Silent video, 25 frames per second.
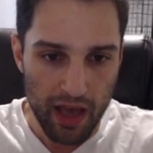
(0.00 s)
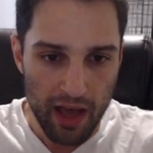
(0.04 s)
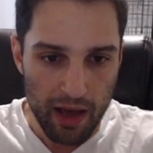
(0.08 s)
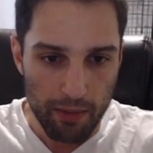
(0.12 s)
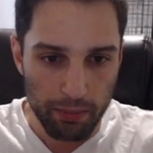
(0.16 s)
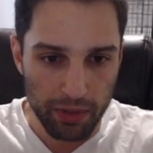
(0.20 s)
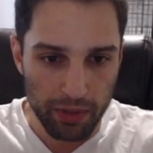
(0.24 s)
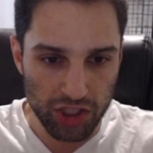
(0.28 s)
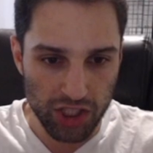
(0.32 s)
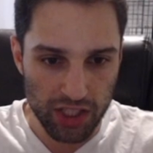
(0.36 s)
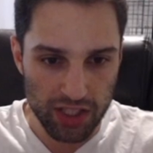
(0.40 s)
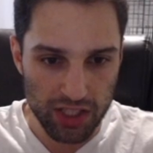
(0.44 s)

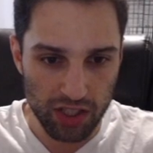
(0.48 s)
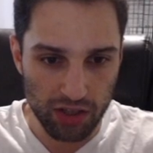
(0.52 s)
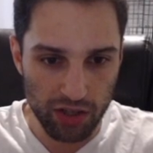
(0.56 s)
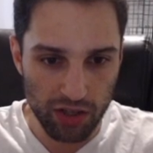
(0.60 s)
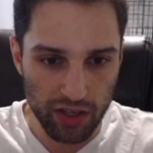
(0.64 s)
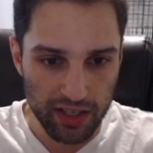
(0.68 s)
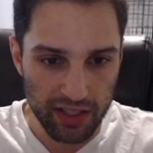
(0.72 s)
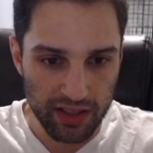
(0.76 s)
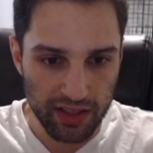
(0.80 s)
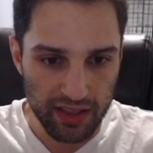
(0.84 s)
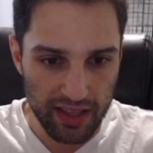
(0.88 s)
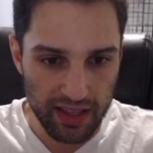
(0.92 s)
But just to
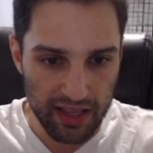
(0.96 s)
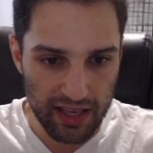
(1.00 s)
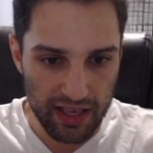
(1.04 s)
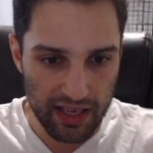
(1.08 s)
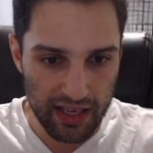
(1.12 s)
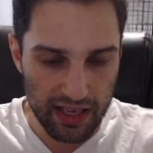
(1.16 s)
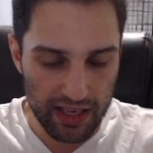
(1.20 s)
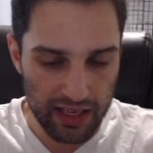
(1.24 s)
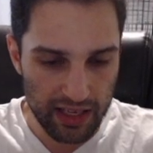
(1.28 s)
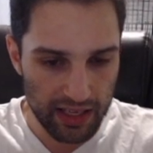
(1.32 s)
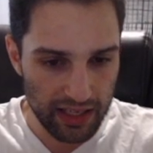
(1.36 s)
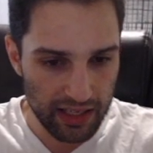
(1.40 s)
look at
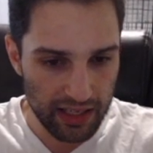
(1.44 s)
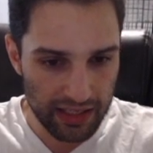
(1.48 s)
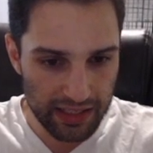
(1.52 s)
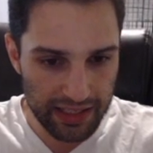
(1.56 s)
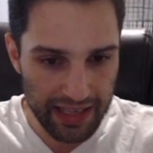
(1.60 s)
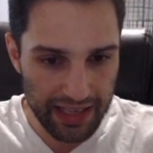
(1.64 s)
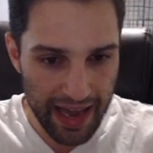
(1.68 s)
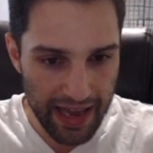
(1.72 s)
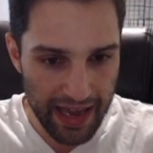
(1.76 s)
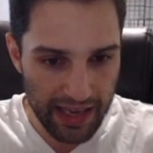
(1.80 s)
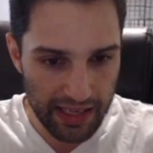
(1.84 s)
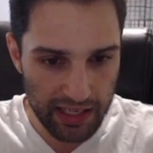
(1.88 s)
the
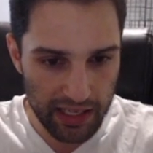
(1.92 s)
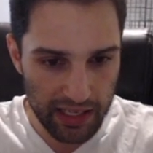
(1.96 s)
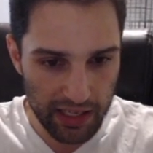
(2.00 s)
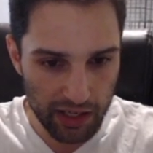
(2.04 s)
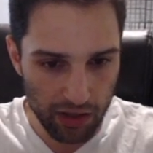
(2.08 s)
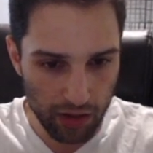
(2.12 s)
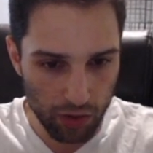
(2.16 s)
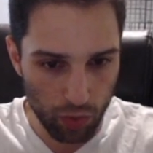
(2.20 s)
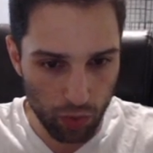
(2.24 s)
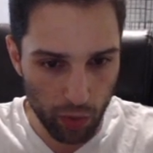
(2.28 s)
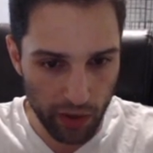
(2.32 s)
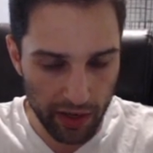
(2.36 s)
gate
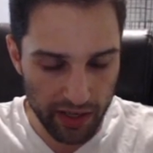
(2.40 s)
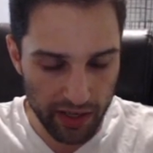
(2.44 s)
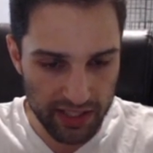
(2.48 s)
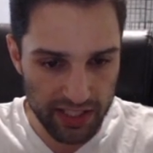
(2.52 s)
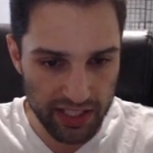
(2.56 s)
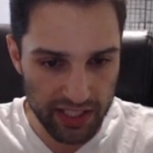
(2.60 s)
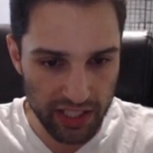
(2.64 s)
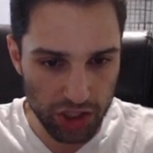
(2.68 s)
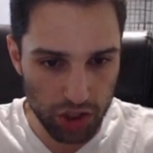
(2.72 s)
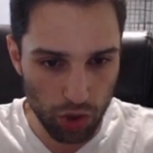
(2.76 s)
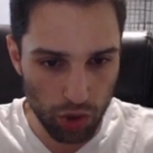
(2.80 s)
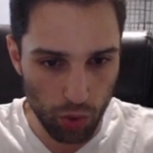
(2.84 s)
here and where it's
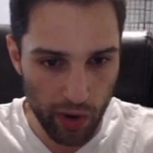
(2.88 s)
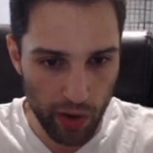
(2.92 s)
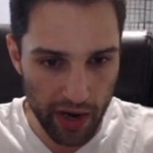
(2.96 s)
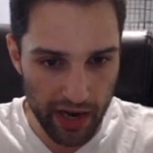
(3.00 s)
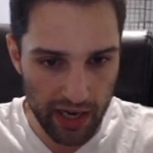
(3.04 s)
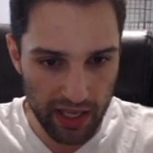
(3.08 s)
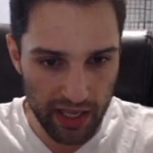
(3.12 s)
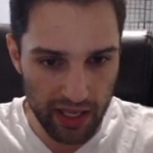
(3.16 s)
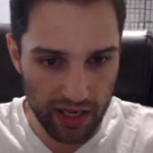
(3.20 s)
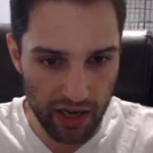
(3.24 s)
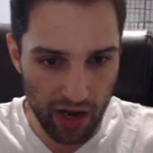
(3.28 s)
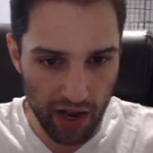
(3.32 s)

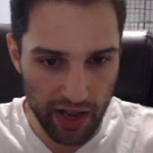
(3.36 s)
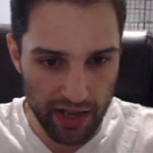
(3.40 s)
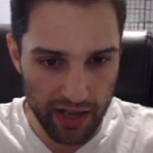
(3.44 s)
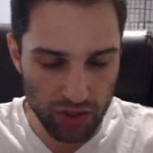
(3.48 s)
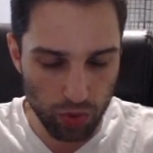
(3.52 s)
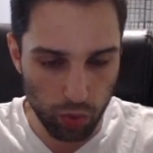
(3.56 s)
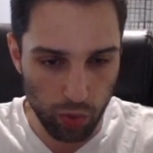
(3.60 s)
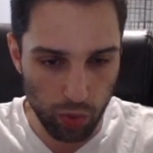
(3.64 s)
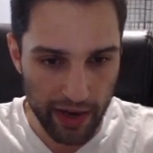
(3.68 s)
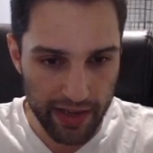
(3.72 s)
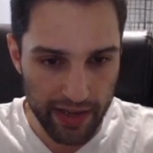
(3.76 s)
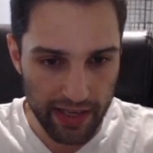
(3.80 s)
situated, it's
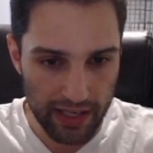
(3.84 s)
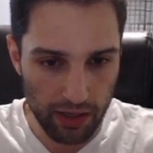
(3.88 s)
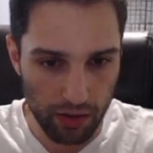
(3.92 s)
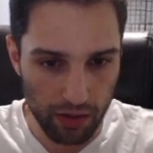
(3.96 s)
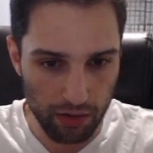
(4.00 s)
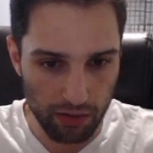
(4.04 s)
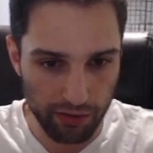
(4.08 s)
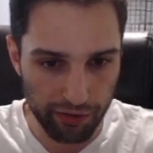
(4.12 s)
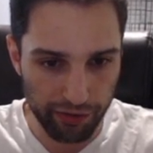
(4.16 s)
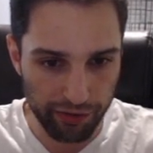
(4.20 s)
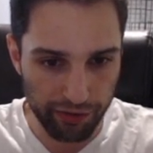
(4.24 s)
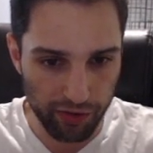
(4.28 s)
right here
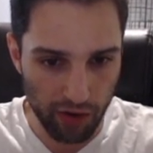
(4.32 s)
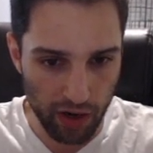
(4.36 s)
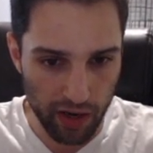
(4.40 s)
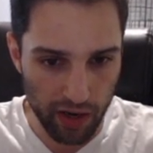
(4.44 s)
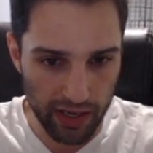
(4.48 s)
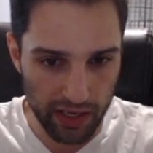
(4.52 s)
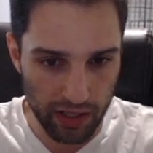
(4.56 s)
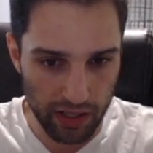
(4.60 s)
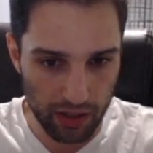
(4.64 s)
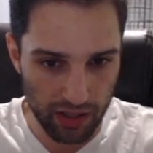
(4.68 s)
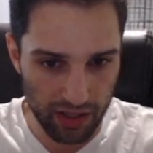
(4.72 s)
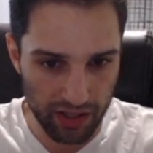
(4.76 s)
in front,
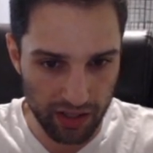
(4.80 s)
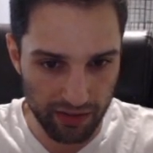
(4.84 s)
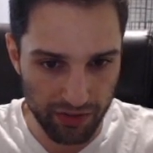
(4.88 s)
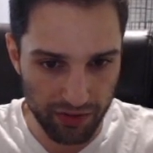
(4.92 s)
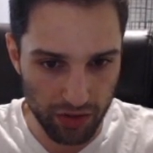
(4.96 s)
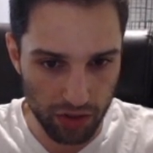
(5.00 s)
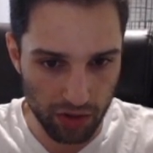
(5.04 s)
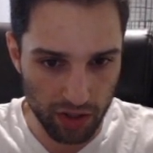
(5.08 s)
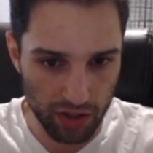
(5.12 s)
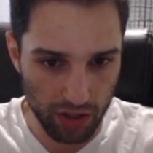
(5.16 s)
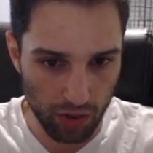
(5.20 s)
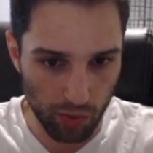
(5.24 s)
and if
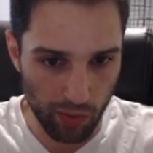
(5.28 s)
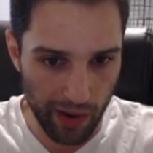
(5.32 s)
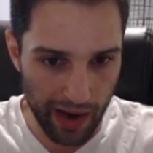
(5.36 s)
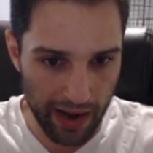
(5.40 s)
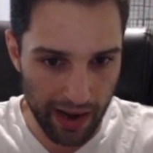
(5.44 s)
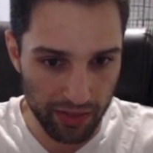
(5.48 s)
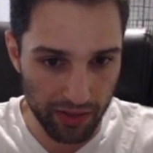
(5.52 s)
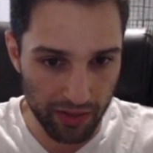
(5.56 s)
you look around,